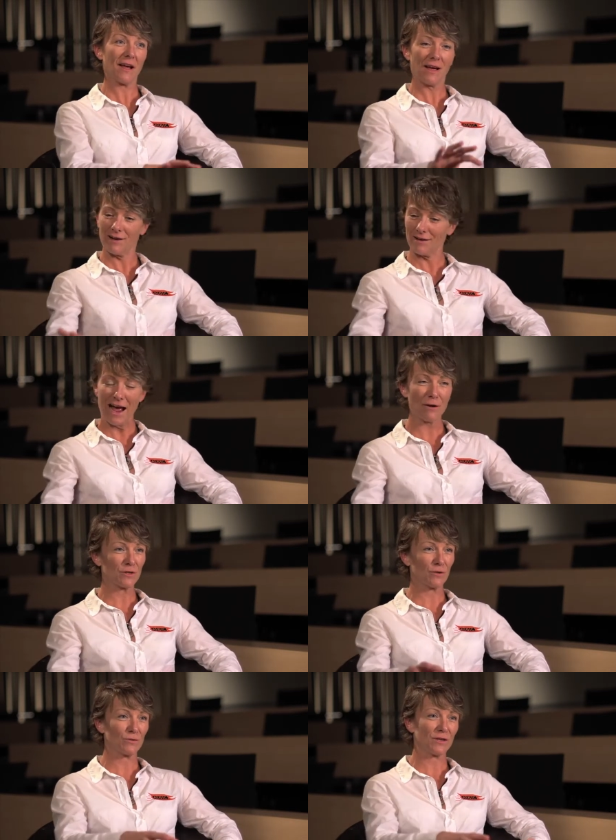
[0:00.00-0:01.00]
an
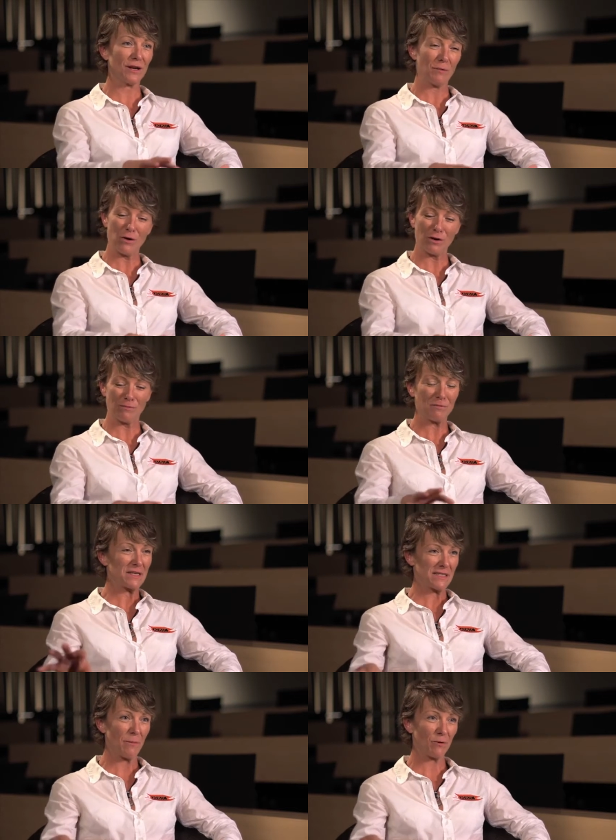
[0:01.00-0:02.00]
outsourced, we're not a
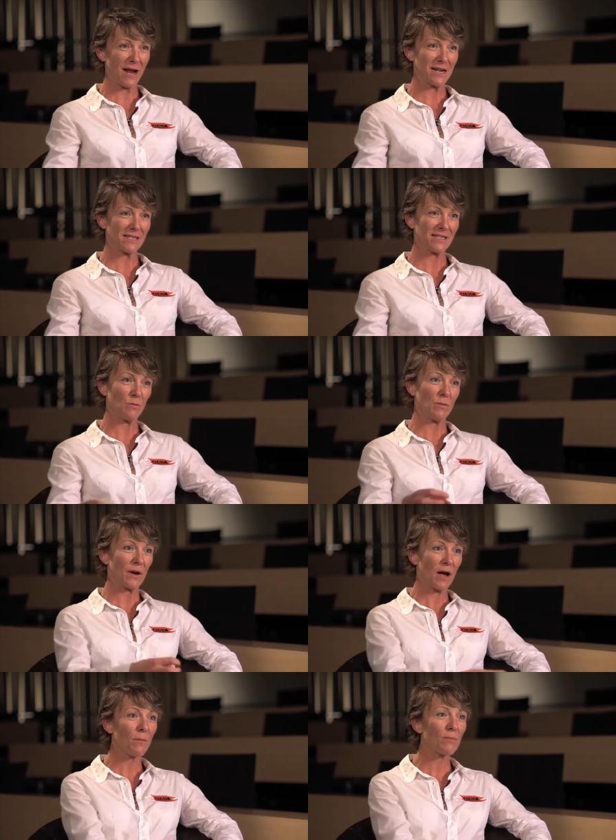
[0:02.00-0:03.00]
separate entity. We
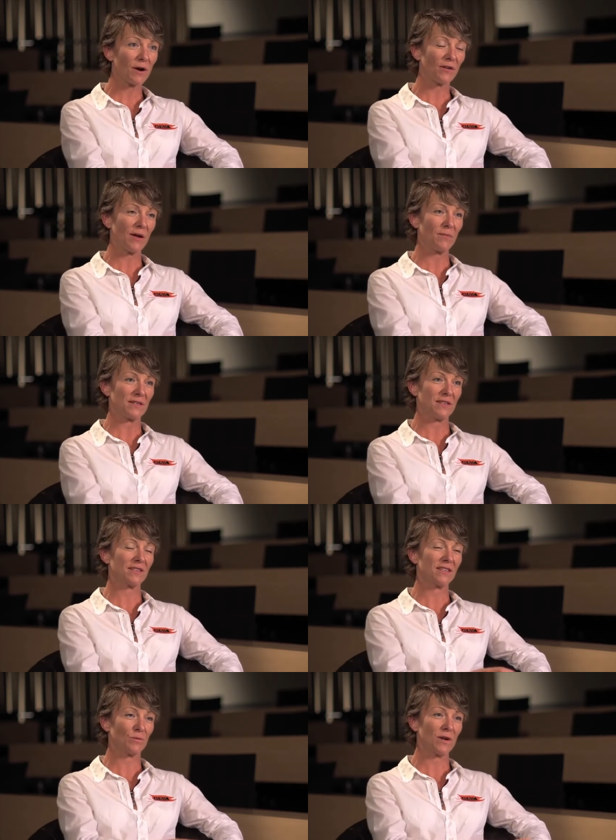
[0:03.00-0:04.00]
become part of their business
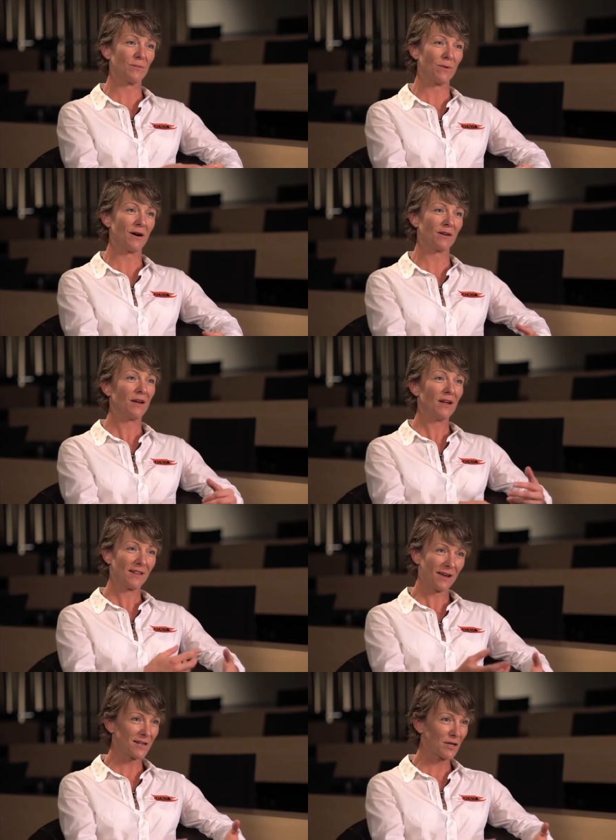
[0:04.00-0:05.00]
because we're the part.
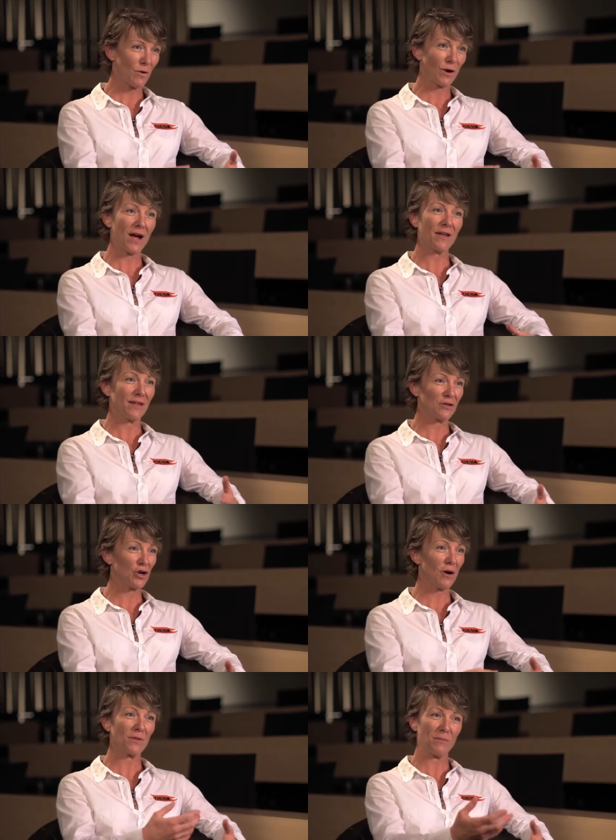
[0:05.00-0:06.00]
Guys go online, they
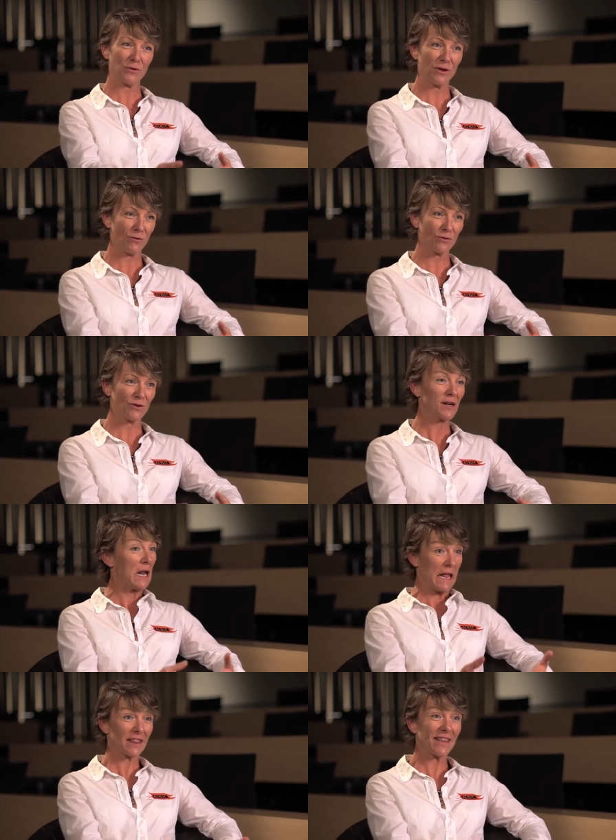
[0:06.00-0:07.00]
shop, they put their order in,
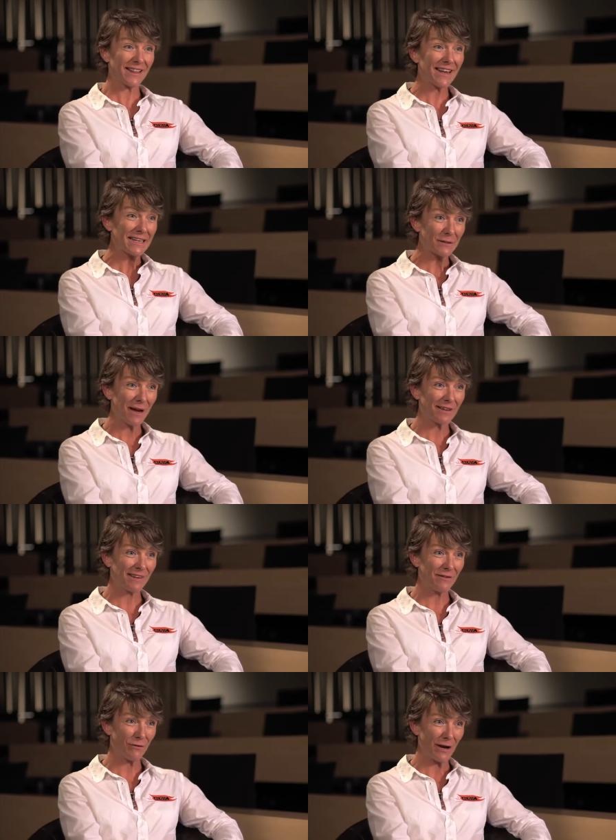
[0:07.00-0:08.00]
they then expect
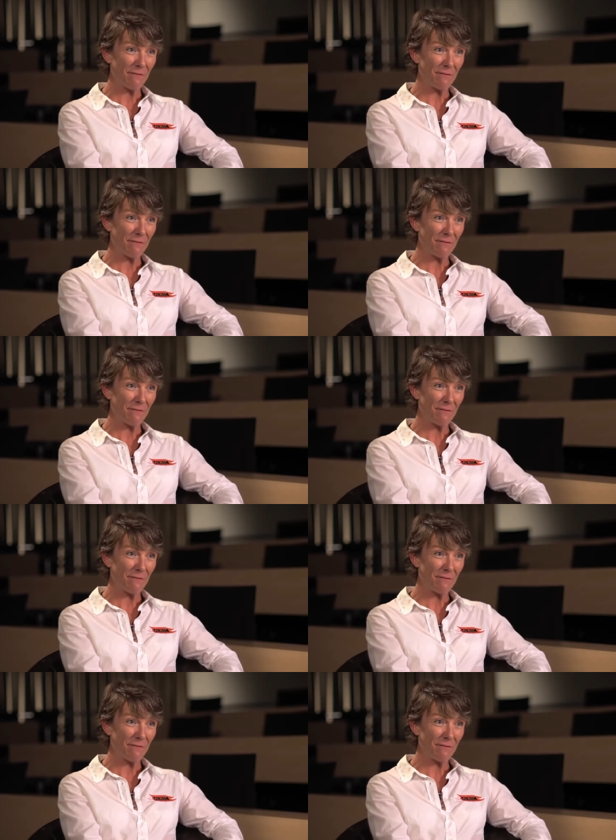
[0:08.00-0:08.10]
delivery.